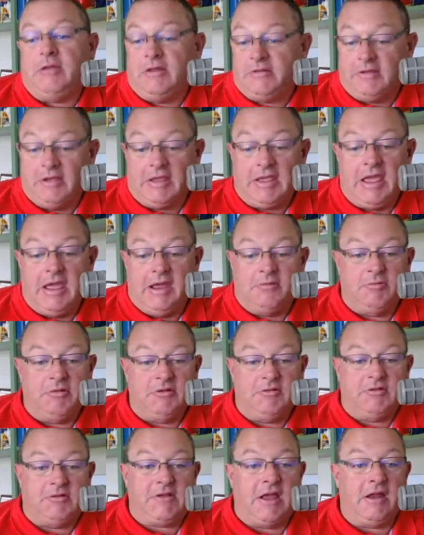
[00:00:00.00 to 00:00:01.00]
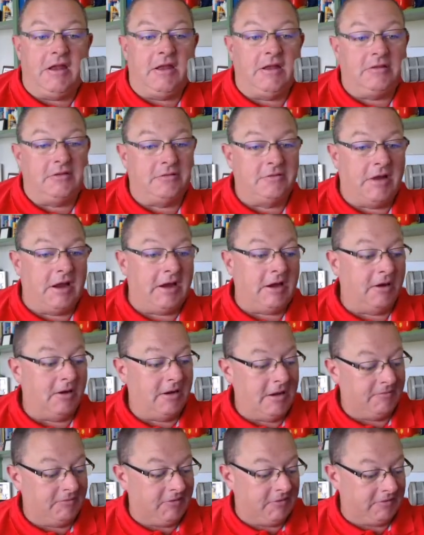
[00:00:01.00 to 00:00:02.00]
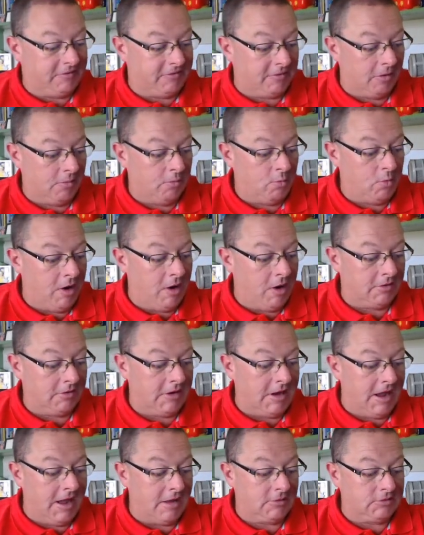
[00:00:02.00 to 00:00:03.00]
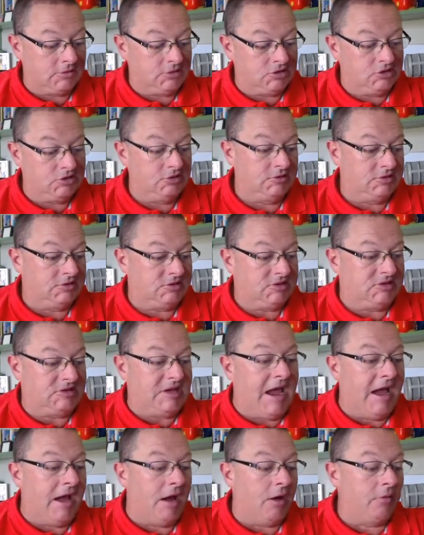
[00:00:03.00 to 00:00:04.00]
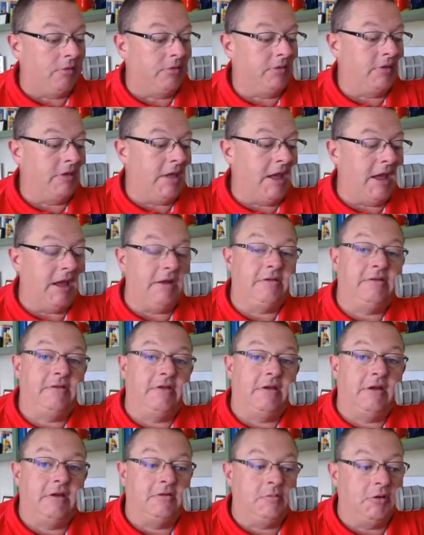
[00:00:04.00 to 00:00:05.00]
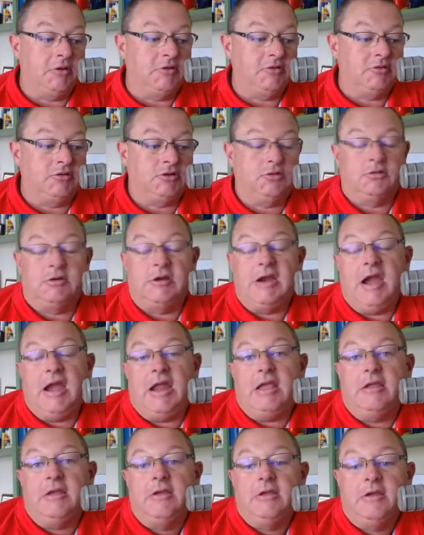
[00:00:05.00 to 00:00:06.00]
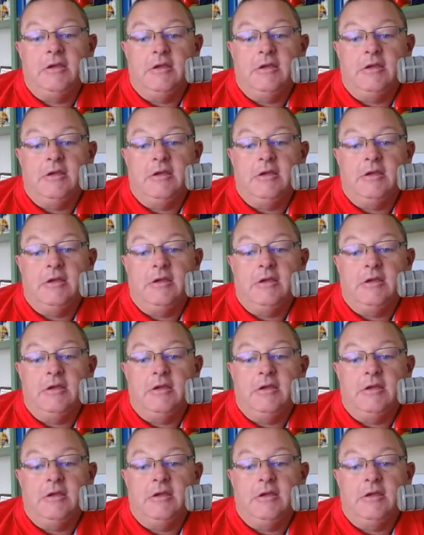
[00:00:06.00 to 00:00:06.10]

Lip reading: again, we just got a little area of disturbed weather down to the south that has been creating